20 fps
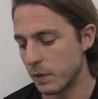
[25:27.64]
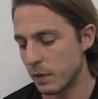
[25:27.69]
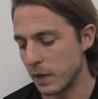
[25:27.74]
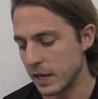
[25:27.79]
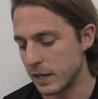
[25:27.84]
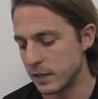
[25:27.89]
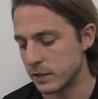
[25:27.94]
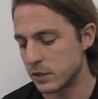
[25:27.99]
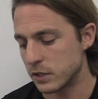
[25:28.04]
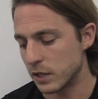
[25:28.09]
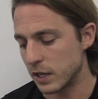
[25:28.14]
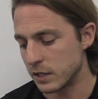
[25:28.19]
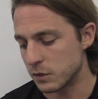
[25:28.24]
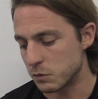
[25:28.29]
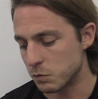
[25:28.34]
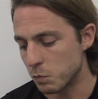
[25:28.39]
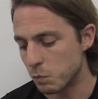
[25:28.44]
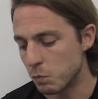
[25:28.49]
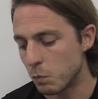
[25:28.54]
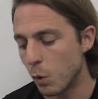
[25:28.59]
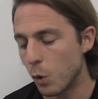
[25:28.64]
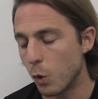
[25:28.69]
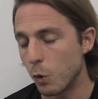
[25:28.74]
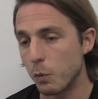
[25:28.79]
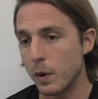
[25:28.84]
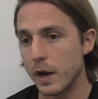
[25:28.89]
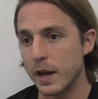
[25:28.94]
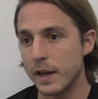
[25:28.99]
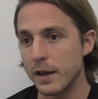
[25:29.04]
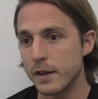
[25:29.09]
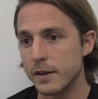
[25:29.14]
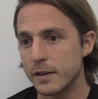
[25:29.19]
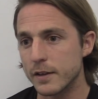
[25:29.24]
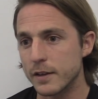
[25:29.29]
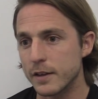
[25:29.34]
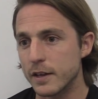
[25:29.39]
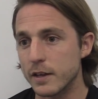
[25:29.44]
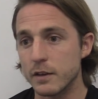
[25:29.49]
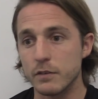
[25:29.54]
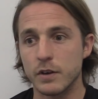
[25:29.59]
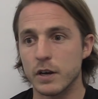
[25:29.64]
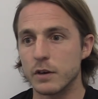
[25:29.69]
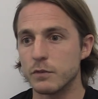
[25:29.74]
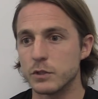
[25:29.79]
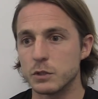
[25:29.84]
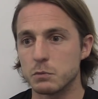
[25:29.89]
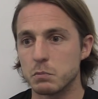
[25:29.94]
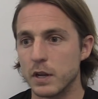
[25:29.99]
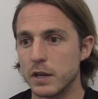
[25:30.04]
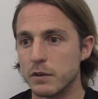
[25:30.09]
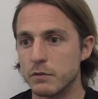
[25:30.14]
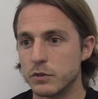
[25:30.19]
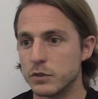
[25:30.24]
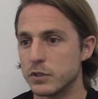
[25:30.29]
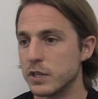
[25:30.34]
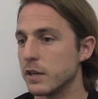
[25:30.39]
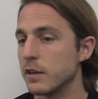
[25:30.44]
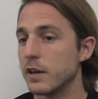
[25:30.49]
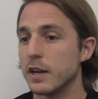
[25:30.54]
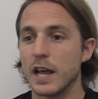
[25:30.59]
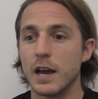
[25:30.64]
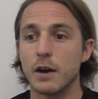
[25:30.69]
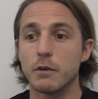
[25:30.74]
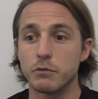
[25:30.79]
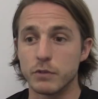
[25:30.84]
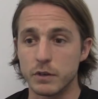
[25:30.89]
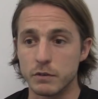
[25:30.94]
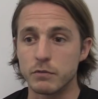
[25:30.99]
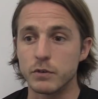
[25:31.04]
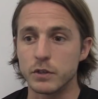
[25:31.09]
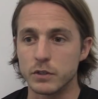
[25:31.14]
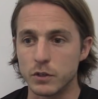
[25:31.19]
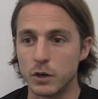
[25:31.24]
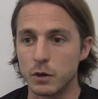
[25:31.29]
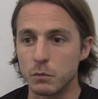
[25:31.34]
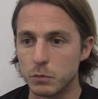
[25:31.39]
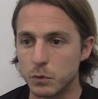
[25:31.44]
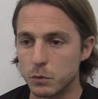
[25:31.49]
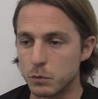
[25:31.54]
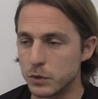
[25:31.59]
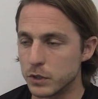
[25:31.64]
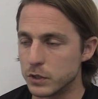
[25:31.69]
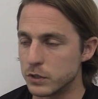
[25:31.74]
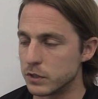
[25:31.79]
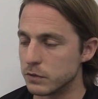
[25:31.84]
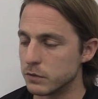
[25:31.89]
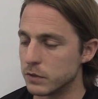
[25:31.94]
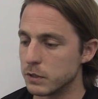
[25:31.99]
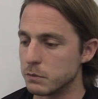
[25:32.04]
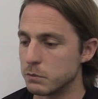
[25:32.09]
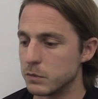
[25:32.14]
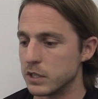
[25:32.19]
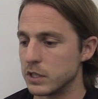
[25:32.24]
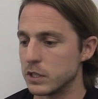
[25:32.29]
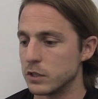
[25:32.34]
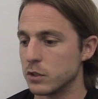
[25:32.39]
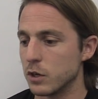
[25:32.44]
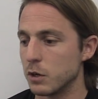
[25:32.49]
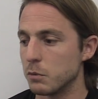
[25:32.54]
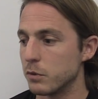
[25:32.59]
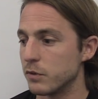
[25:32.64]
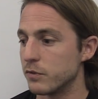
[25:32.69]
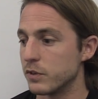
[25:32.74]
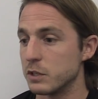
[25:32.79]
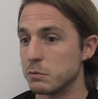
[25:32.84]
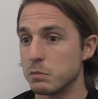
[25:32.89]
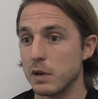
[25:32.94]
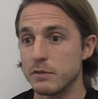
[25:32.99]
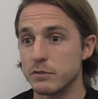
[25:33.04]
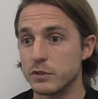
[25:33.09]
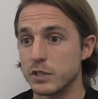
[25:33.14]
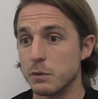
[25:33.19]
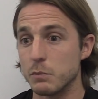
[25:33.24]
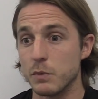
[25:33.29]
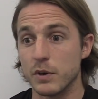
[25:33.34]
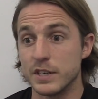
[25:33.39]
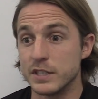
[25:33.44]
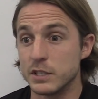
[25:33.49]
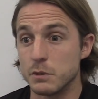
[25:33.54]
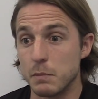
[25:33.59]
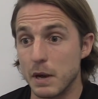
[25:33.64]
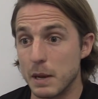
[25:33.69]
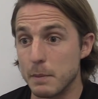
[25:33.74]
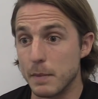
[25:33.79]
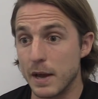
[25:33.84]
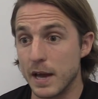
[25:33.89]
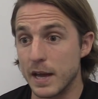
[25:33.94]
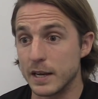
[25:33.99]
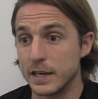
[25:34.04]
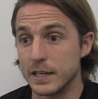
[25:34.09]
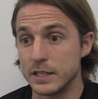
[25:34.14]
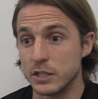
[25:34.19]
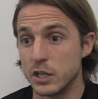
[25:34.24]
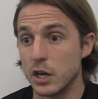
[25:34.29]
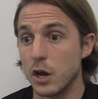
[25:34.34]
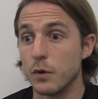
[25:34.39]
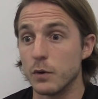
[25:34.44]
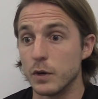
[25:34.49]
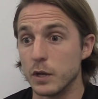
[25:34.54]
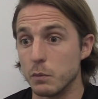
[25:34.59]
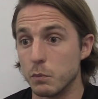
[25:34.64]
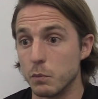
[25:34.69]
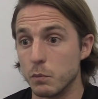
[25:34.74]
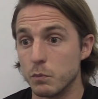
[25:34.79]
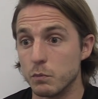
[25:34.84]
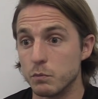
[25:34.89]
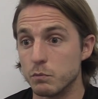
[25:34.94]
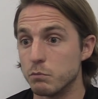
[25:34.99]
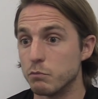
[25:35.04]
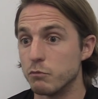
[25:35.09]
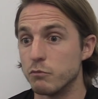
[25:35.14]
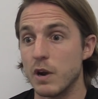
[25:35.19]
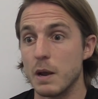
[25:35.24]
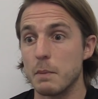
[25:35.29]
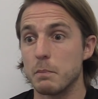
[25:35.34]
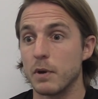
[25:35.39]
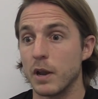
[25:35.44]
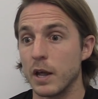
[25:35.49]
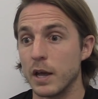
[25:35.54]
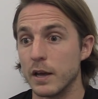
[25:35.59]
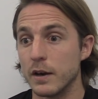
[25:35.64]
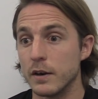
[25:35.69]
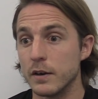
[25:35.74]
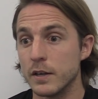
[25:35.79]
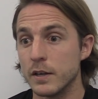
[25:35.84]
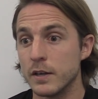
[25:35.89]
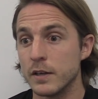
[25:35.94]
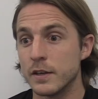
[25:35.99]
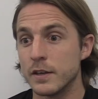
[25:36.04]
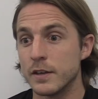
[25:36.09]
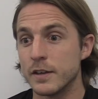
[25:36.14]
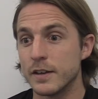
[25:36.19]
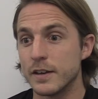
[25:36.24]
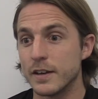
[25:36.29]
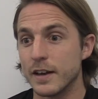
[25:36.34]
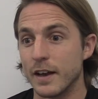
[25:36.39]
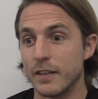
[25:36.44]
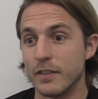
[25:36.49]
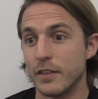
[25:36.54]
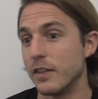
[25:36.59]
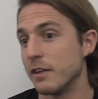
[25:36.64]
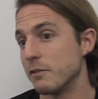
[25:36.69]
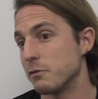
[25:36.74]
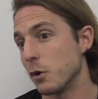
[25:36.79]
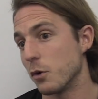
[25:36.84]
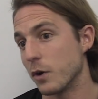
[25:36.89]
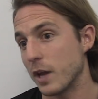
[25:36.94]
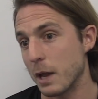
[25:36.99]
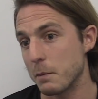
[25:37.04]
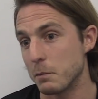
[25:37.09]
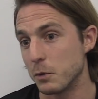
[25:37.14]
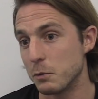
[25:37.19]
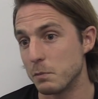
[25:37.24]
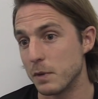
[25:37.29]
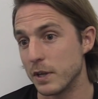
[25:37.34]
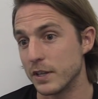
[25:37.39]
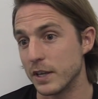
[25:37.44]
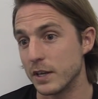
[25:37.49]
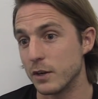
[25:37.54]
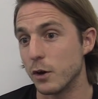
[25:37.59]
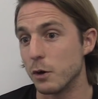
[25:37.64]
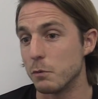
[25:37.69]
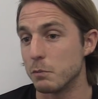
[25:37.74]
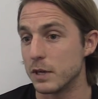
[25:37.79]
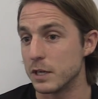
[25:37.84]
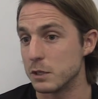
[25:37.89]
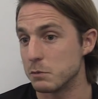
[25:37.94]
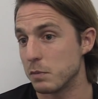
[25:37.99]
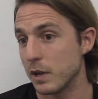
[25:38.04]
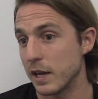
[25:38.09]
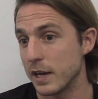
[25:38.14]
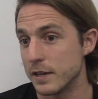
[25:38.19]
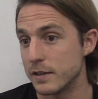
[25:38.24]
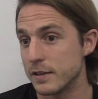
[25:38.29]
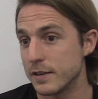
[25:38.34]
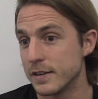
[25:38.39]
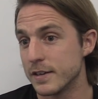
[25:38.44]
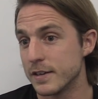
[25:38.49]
it's more where, if Alfie's playing for a team, and Alfie, for example, we're using him as an example, if he's playing for a team where he's the main man and he's the only rep player, and then they've got a game on the Monday night, but he's played